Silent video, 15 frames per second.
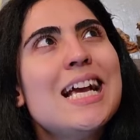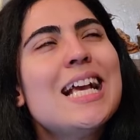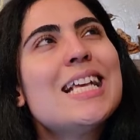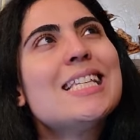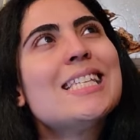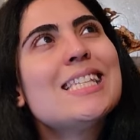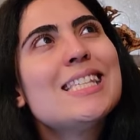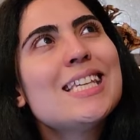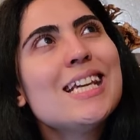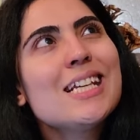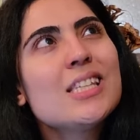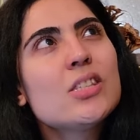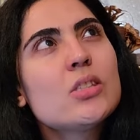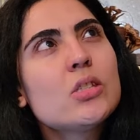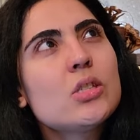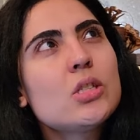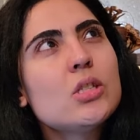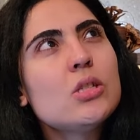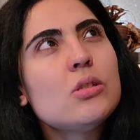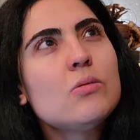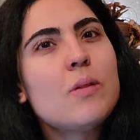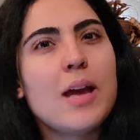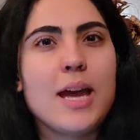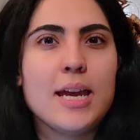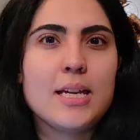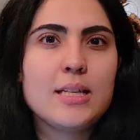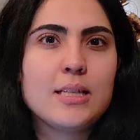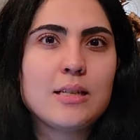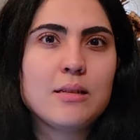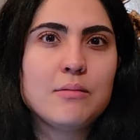6 to
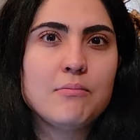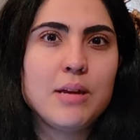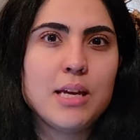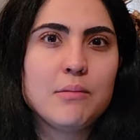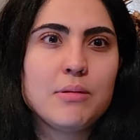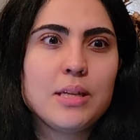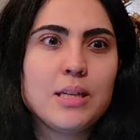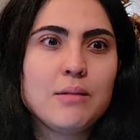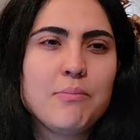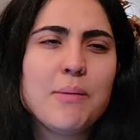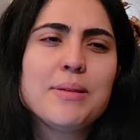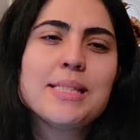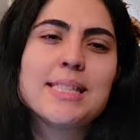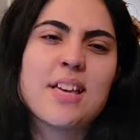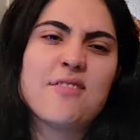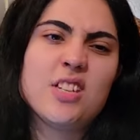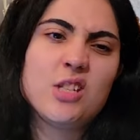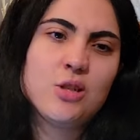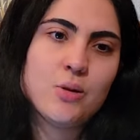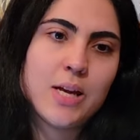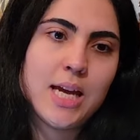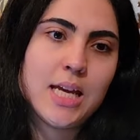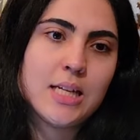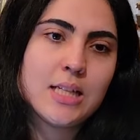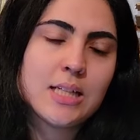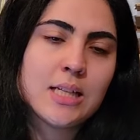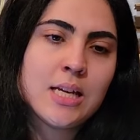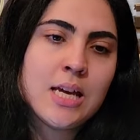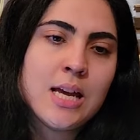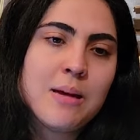8, maybe 7 to 8,
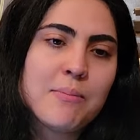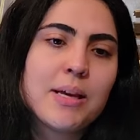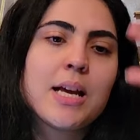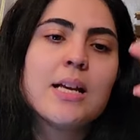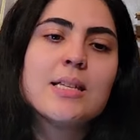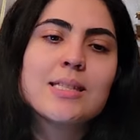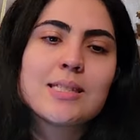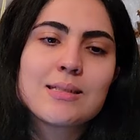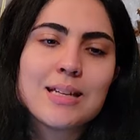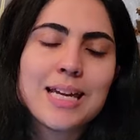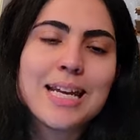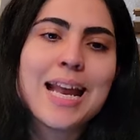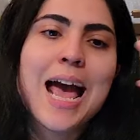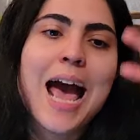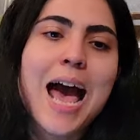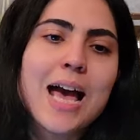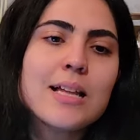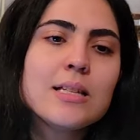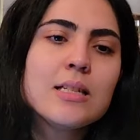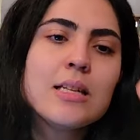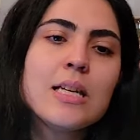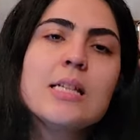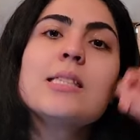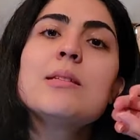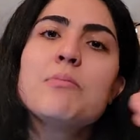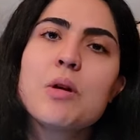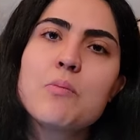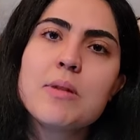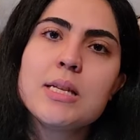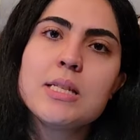because it had its
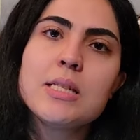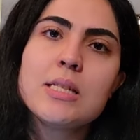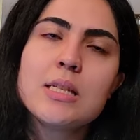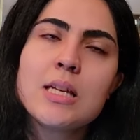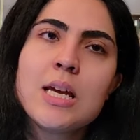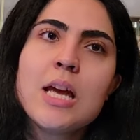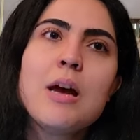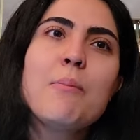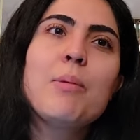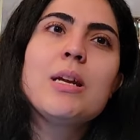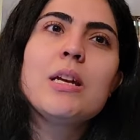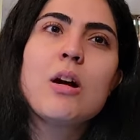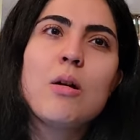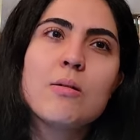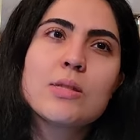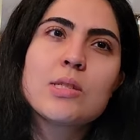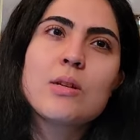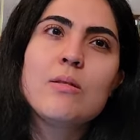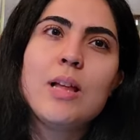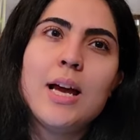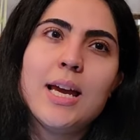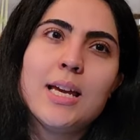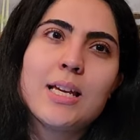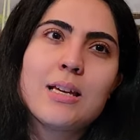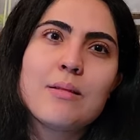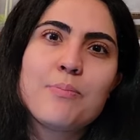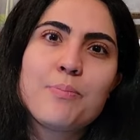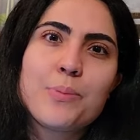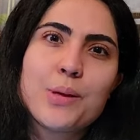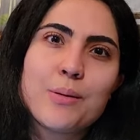moment, but it also, like
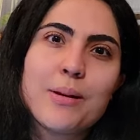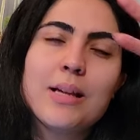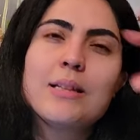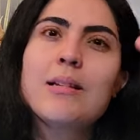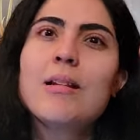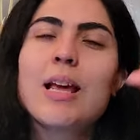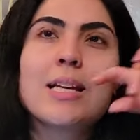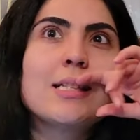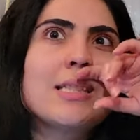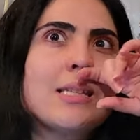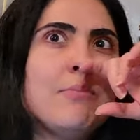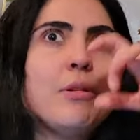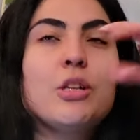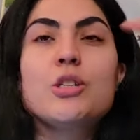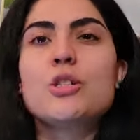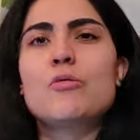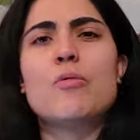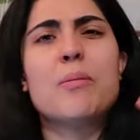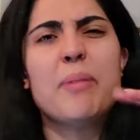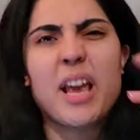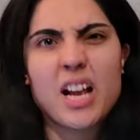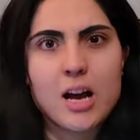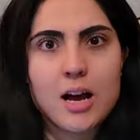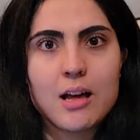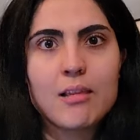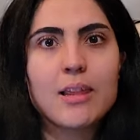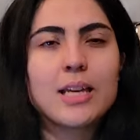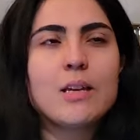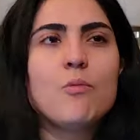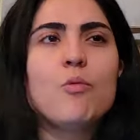similar to Rebecca,
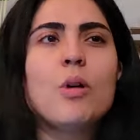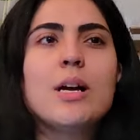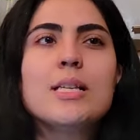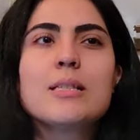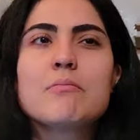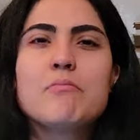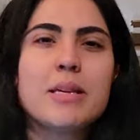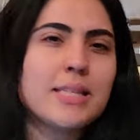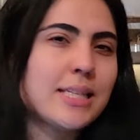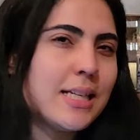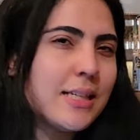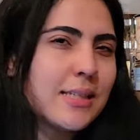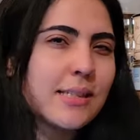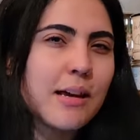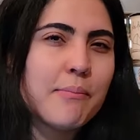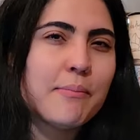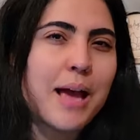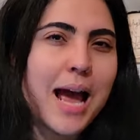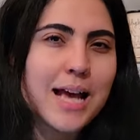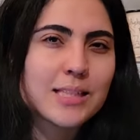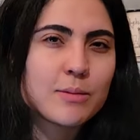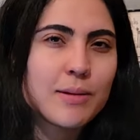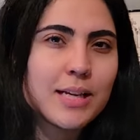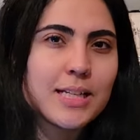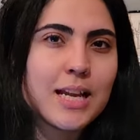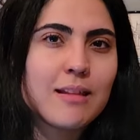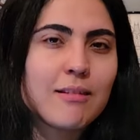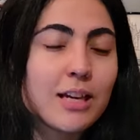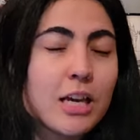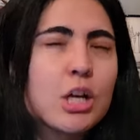like, it was missing some aspect that,
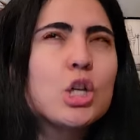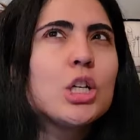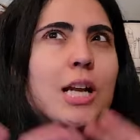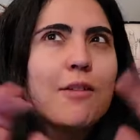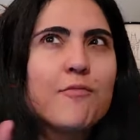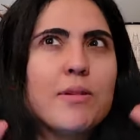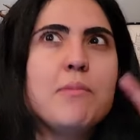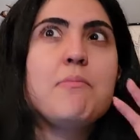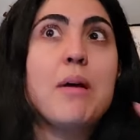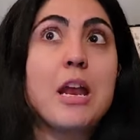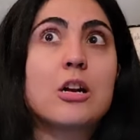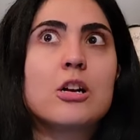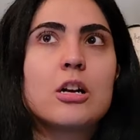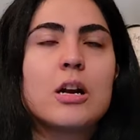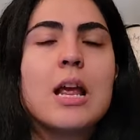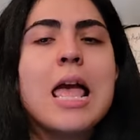like, it could have been better